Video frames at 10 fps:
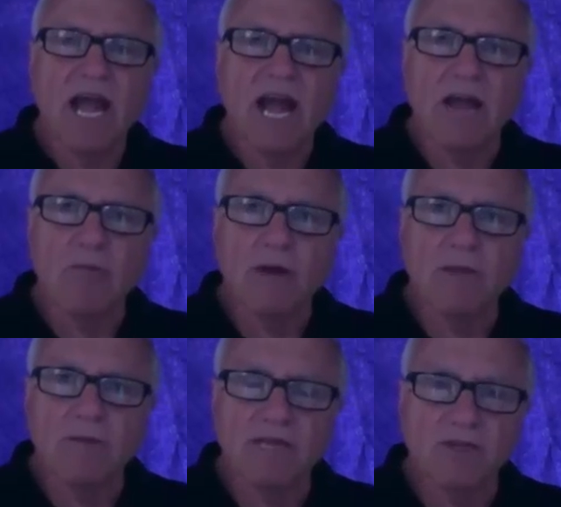I want to
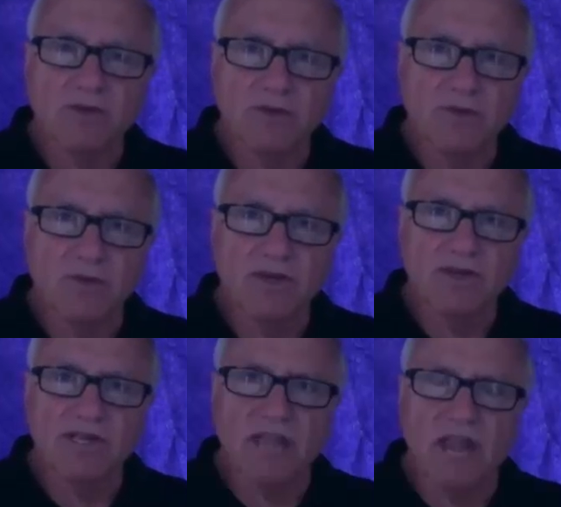make sure you
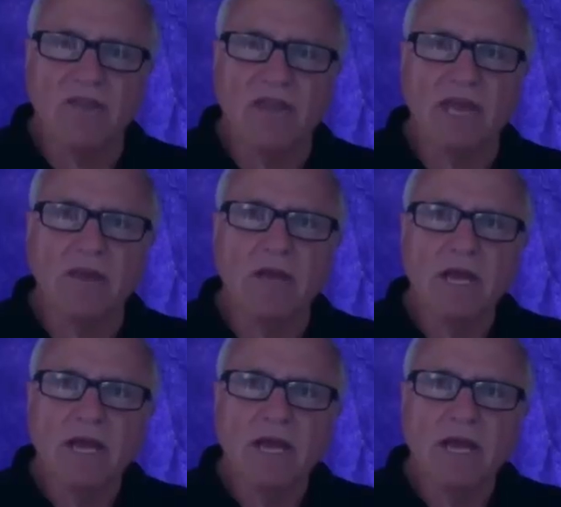understand that.